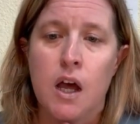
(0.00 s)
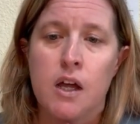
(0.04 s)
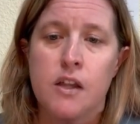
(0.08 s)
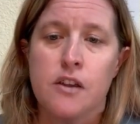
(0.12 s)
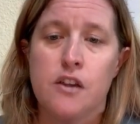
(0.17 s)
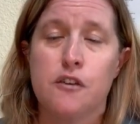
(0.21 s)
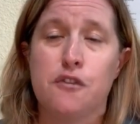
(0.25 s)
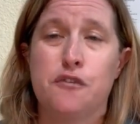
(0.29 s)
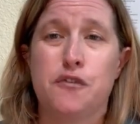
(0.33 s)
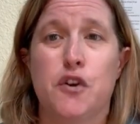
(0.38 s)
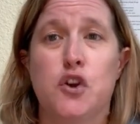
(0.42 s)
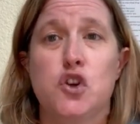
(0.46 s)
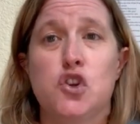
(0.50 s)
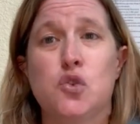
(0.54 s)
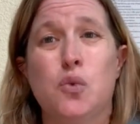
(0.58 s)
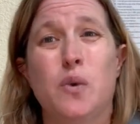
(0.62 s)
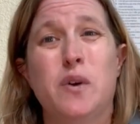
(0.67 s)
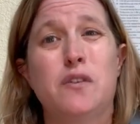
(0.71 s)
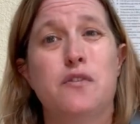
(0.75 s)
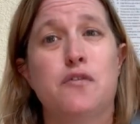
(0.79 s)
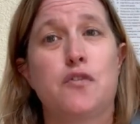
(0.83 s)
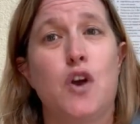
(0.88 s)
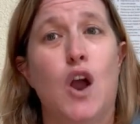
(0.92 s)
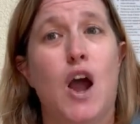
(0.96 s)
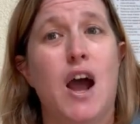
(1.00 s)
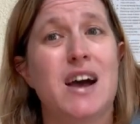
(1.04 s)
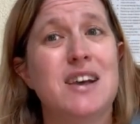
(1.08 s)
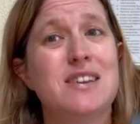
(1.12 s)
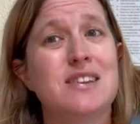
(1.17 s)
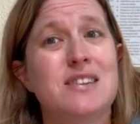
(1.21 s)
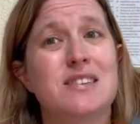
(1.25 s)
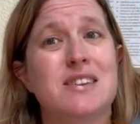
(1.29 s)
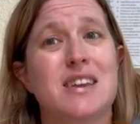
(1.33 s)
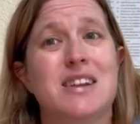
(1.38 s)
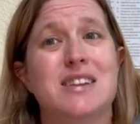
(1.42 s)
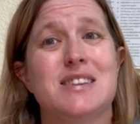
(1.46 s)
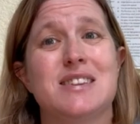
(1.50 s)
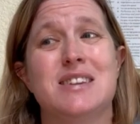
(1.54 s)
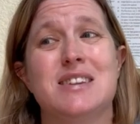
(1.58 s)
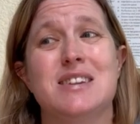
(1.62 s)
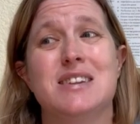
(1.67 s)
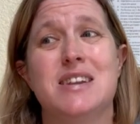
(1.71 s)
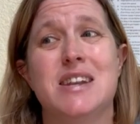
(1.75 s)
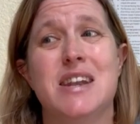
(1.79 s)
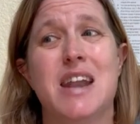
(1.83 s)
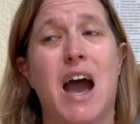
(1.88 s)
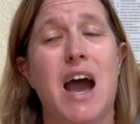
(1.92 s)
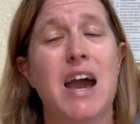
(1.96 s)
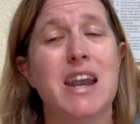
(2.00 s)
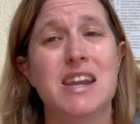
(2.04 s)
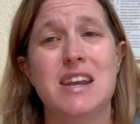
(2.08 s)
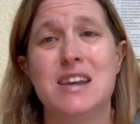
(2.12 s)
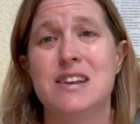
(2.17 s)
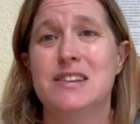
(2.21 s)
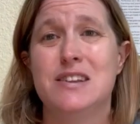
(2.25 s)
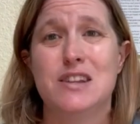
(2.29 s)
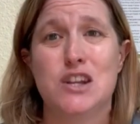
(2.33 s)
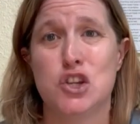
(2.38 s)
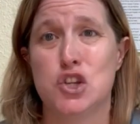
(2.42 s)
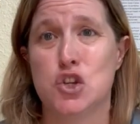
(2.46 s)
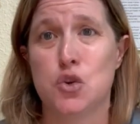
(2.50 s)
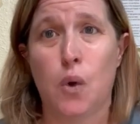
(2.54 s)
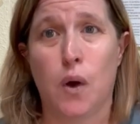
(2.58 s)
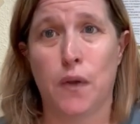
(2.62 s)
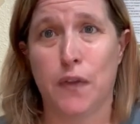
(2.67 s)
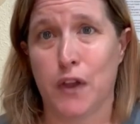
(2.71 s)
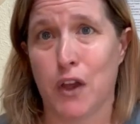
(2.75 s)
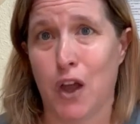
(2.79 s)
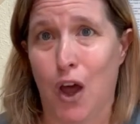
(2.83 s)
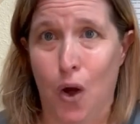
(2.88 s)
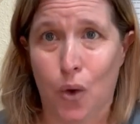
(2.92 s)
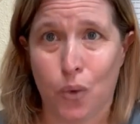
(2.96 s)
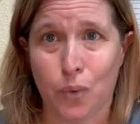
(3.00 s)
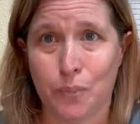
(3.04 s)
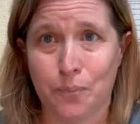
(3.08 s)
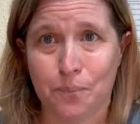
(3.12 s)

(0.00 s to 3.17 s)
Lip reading: the first one for us is that it's not easy to do on the go.